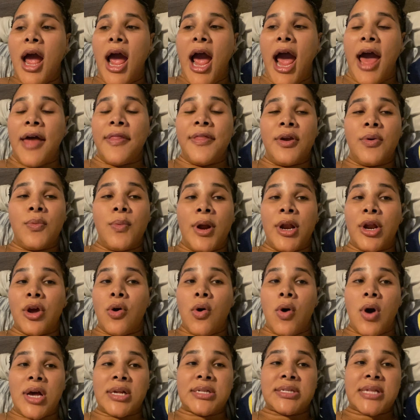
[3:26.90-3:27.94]
I didn't want to
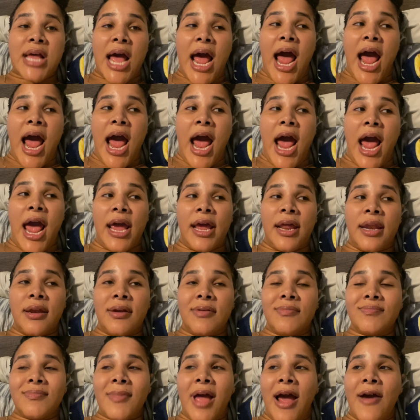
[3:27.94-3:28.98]
go outside.
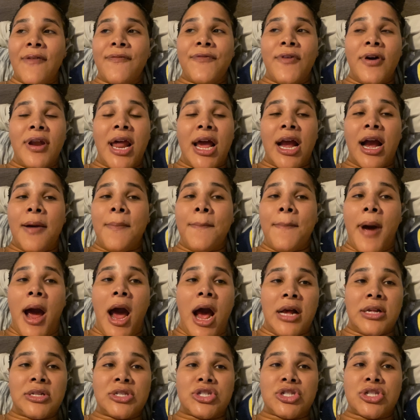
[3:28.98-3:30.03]
I felt like a
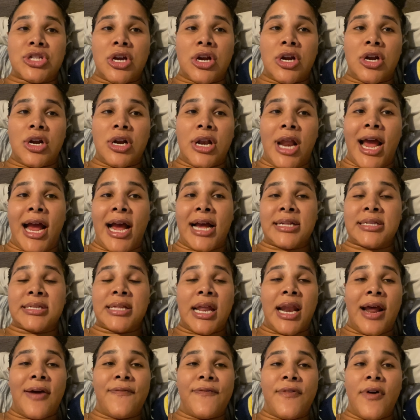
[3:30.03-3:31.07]
monster. Like I
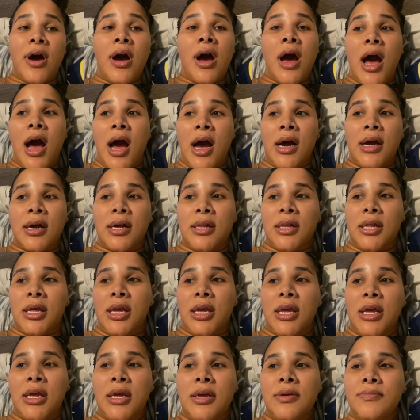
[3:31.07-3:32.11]
said, I felt
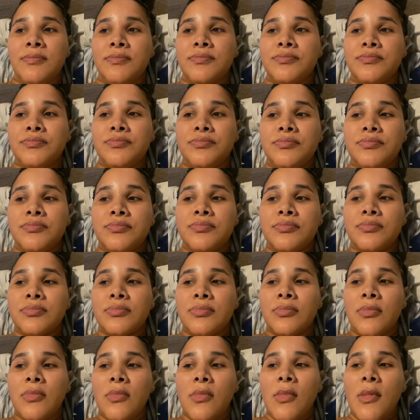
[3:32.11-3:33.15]
ugly.
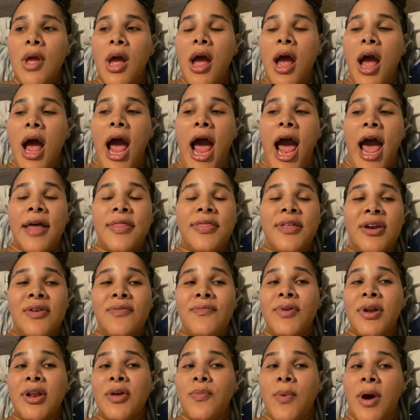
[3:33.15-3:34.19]
I
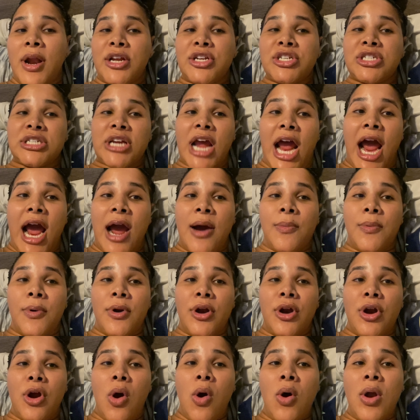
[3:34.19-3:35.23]
didn't really want to
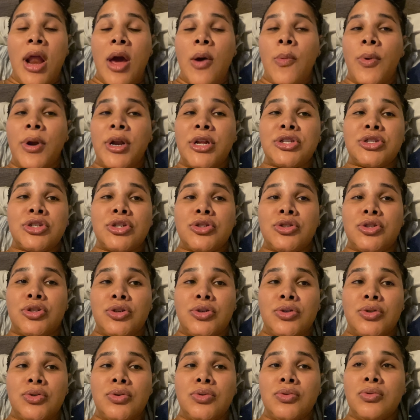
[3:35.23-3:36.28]
shower. All I wanted to
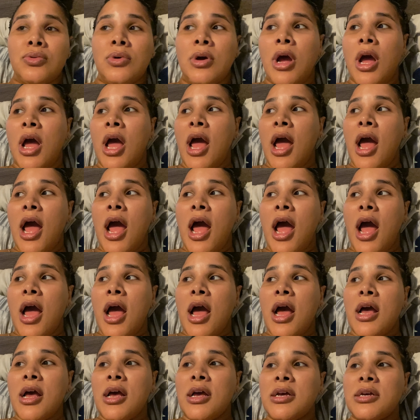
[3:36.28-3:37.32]
do,
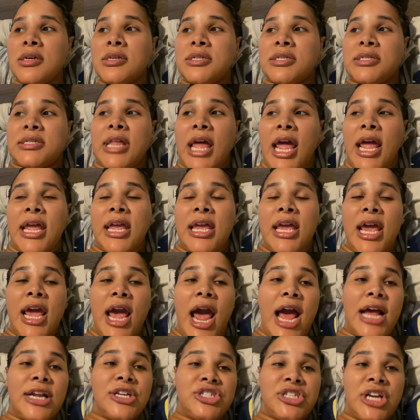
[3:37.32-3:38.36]
stay here
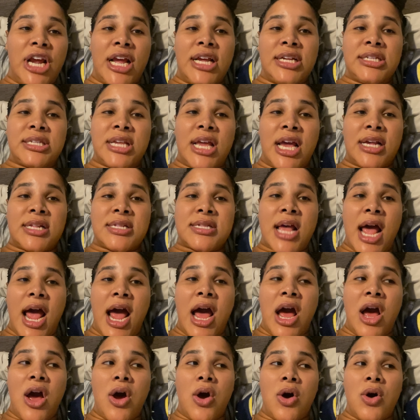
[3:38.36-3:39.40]
at Jason's
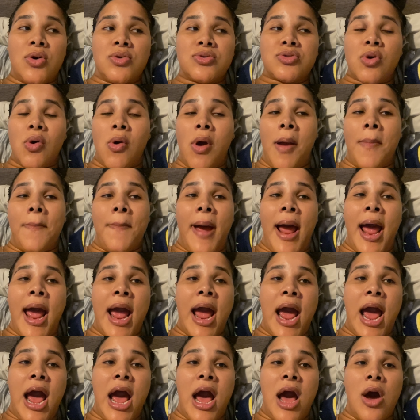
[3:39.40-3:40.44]
house or at my
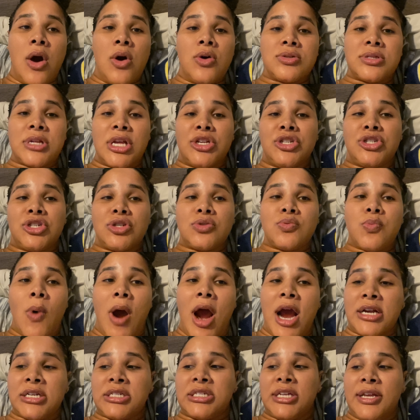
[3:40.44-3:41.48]
house and just
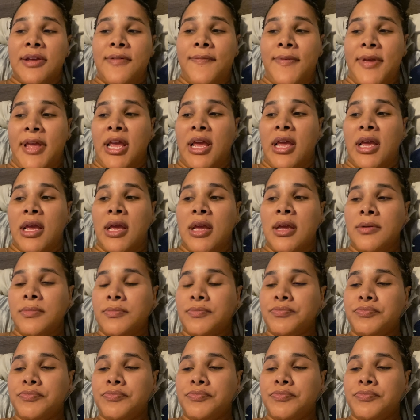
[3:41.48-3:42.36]
watch TV,